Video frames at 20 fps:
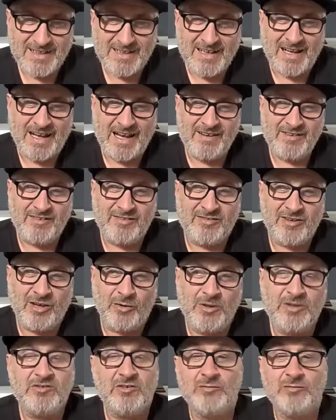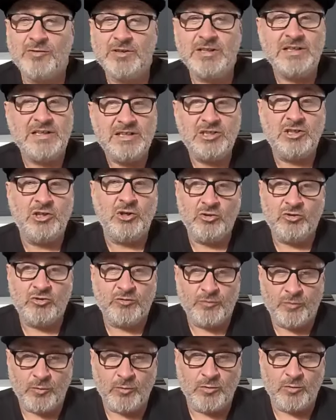And so it's a really
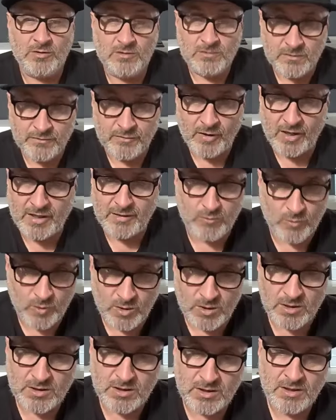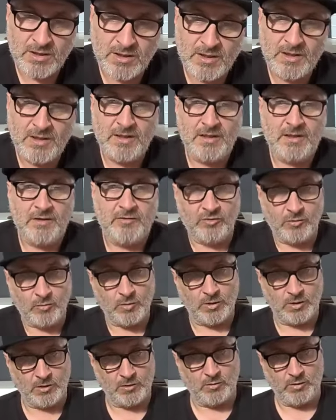useful framework to
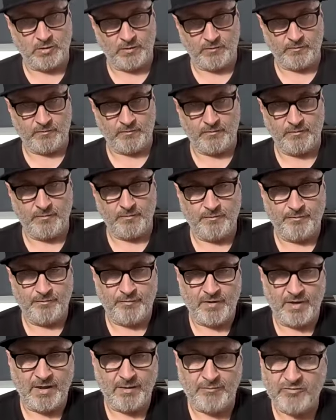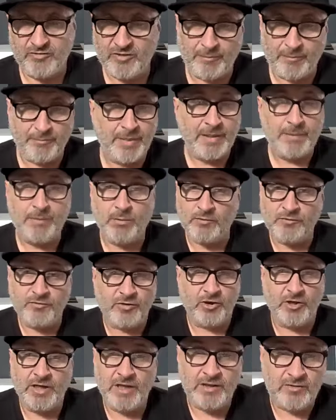work with. Some people have
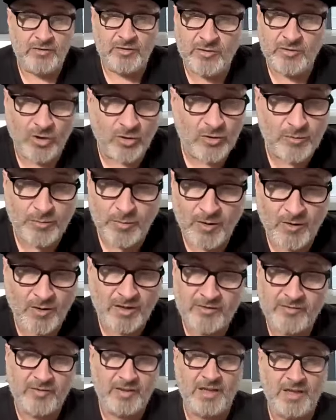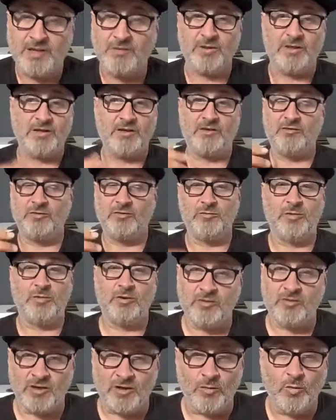turned it into dogma. I see it where it's
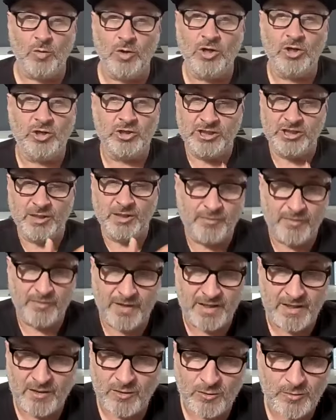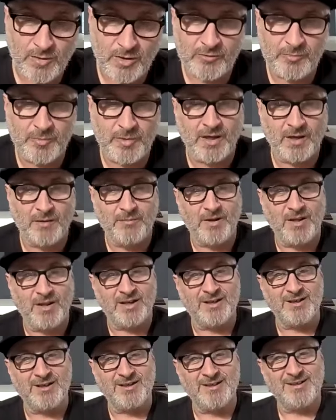almost like a worship thing, almost become
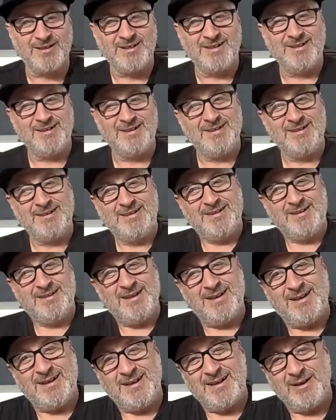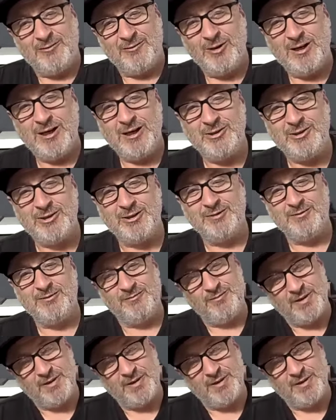like a religion.